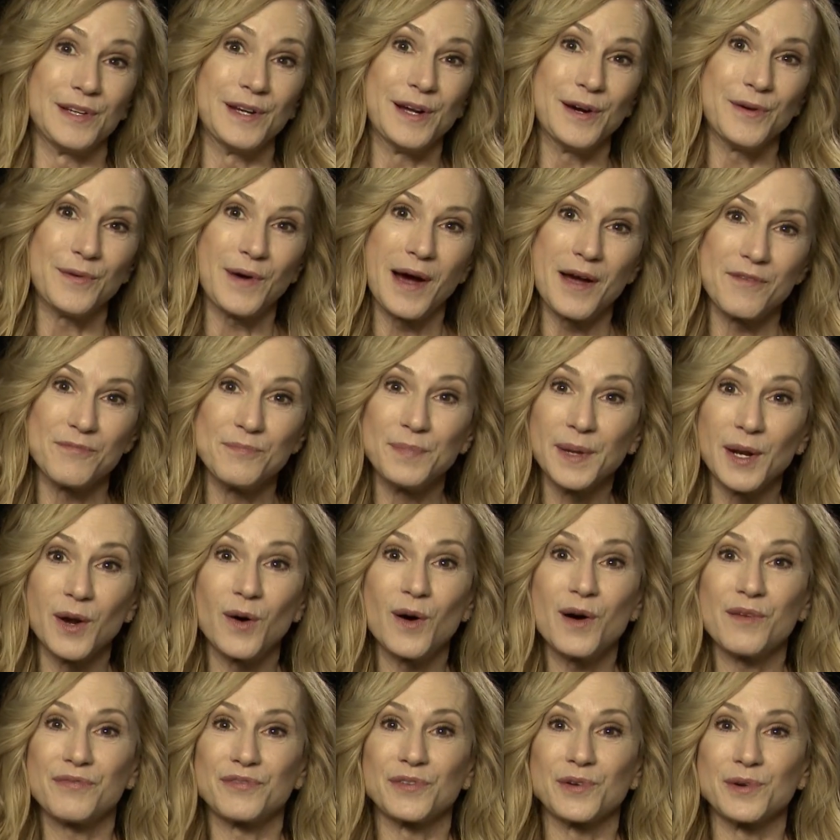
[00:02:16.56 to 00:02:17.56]
you know, I've been
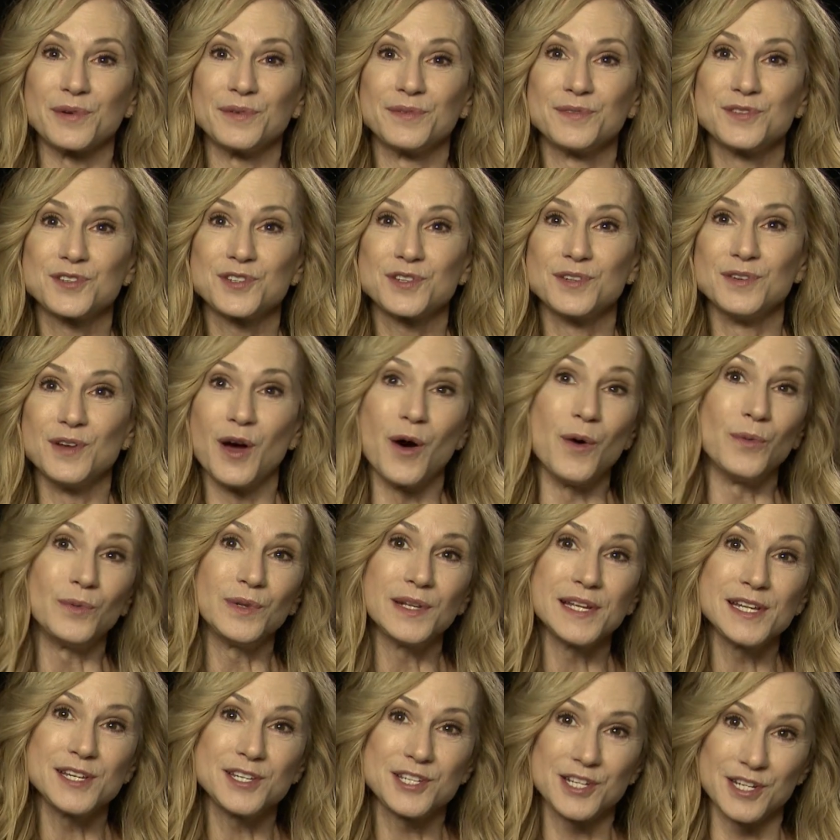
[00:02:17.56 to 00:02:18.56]
offered
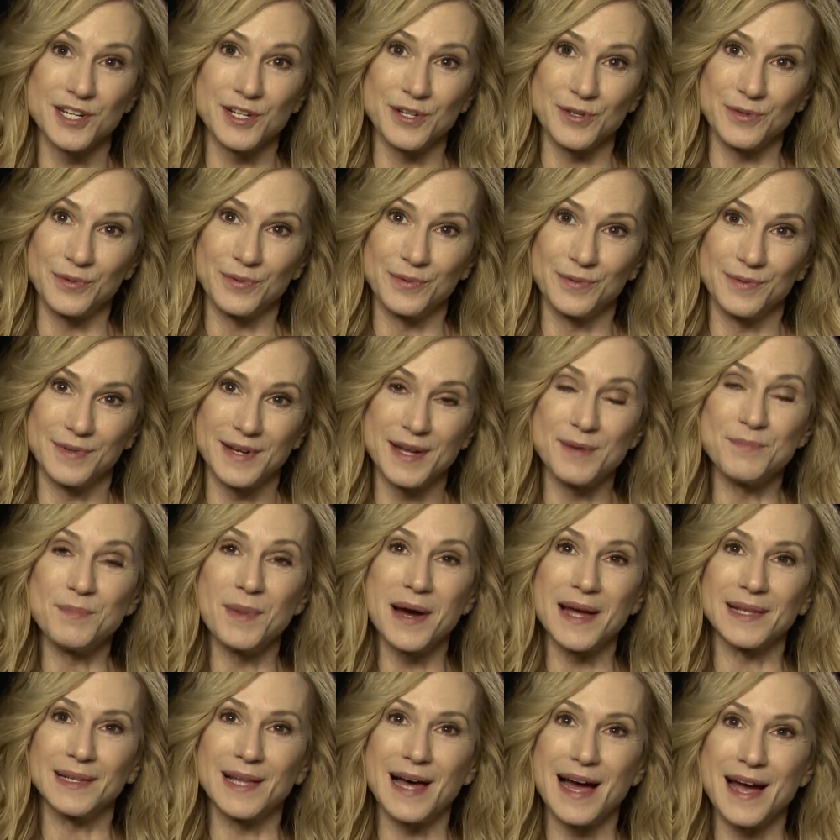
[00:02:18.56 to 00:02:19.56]
only two in
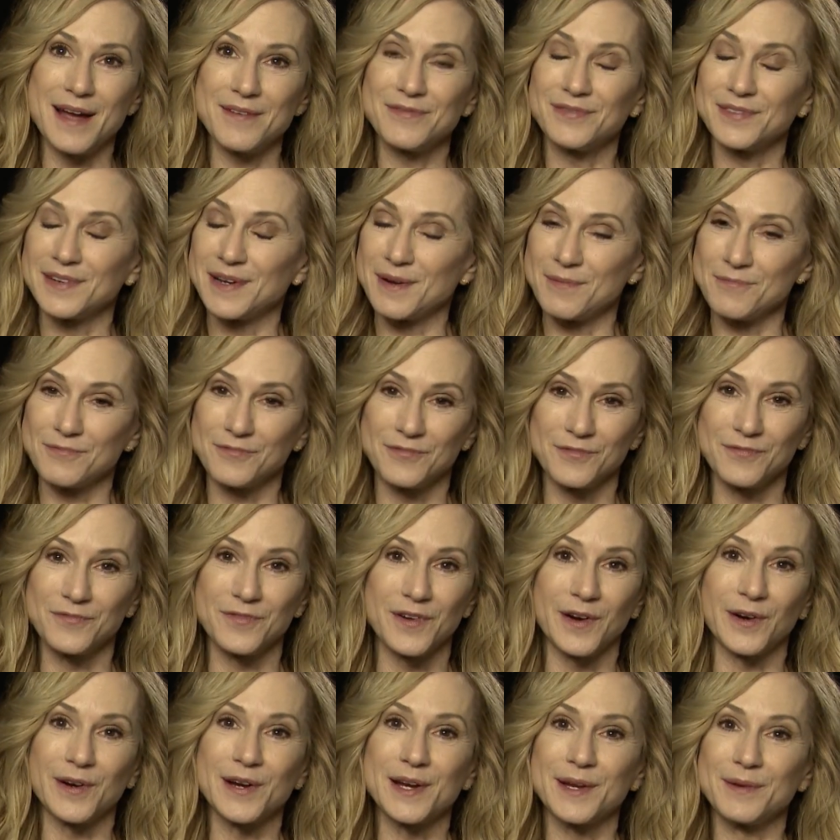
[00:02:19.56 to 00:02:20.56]
my life, and I'm
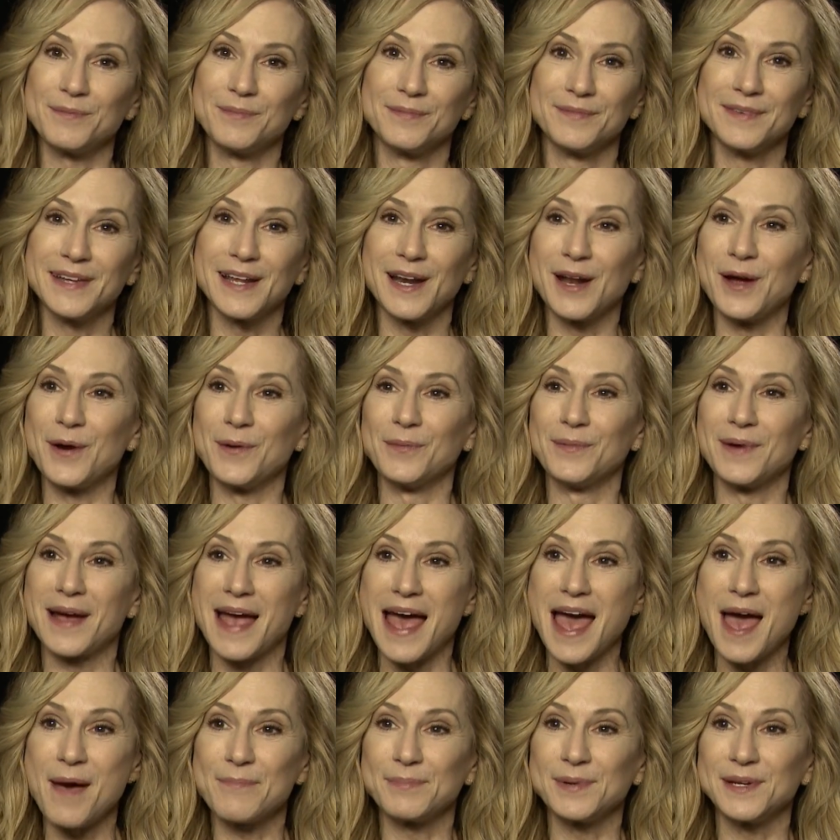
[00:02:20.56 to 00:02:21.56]
very, you know,
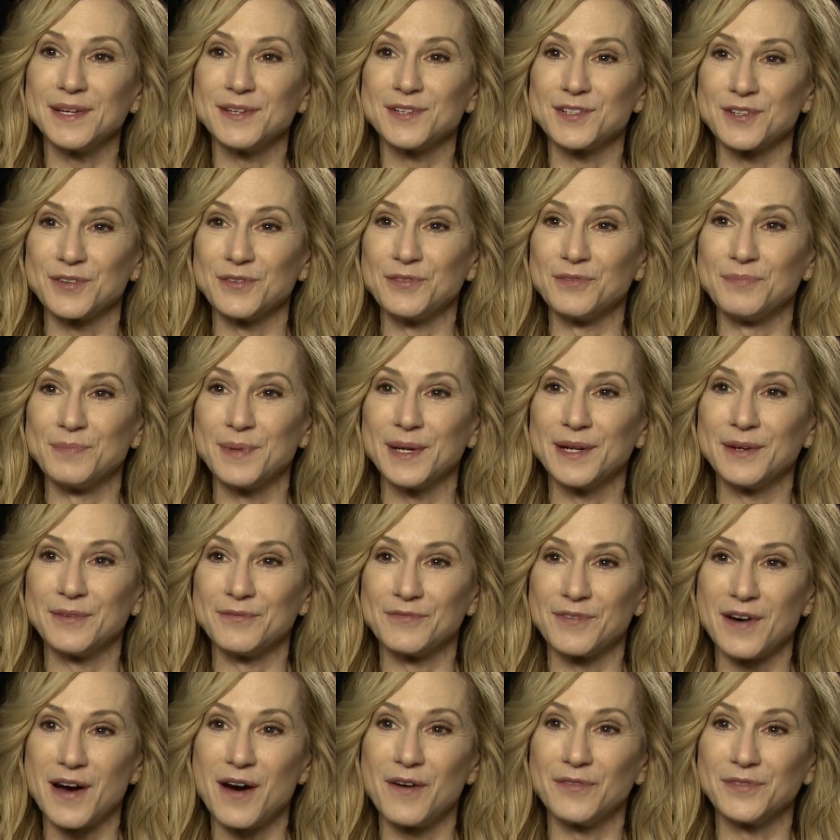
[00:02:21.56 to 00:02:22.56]
happy to have been
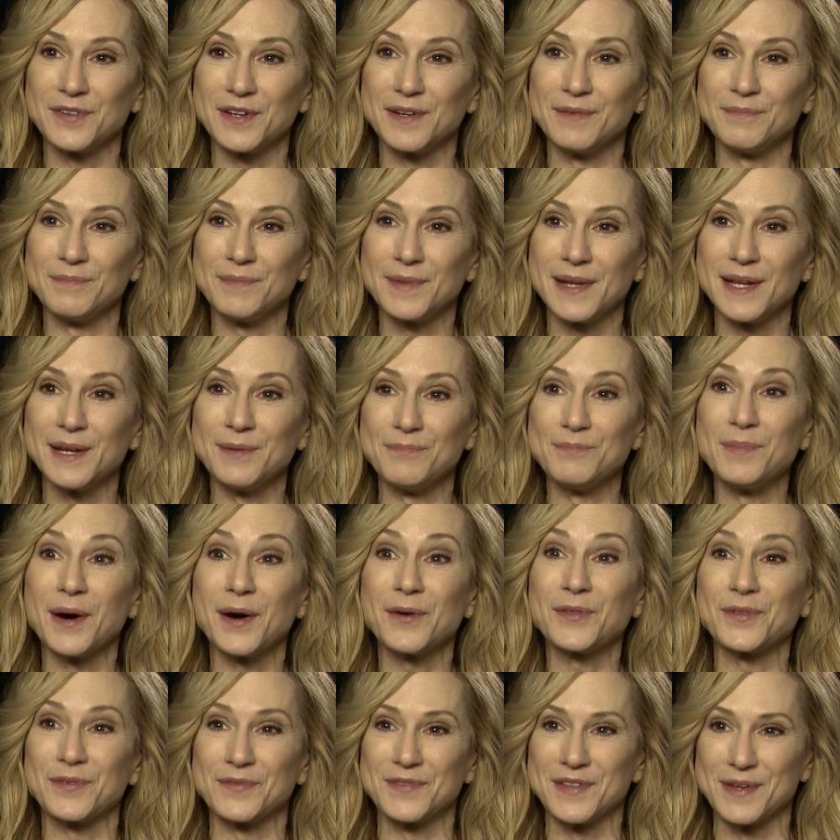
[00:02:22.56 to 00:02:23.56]
involved in, in
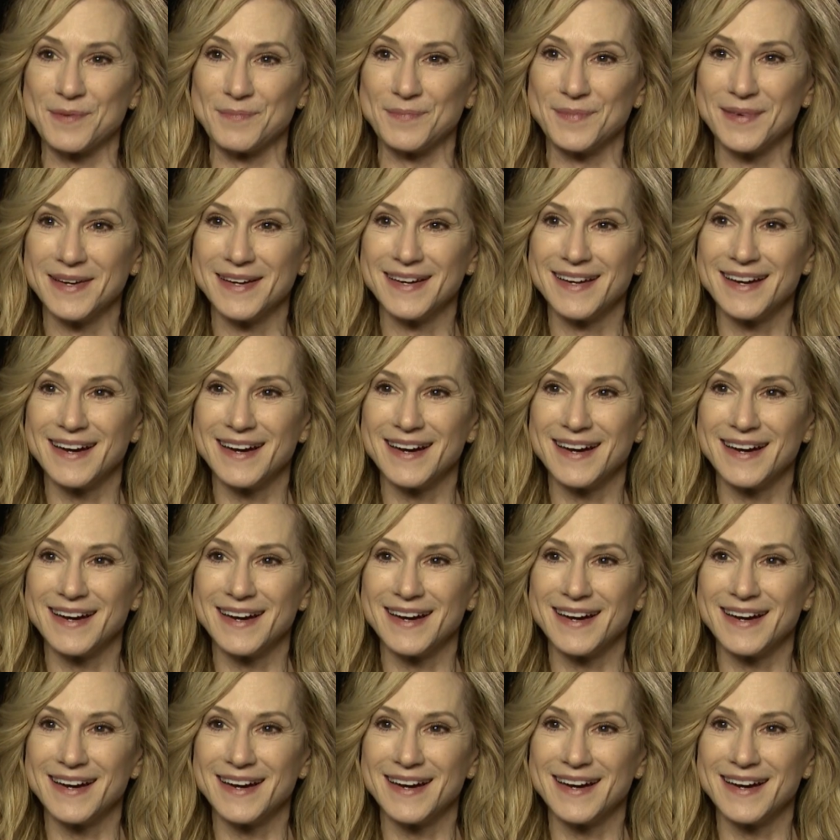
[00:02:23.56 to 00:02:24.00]
both of them.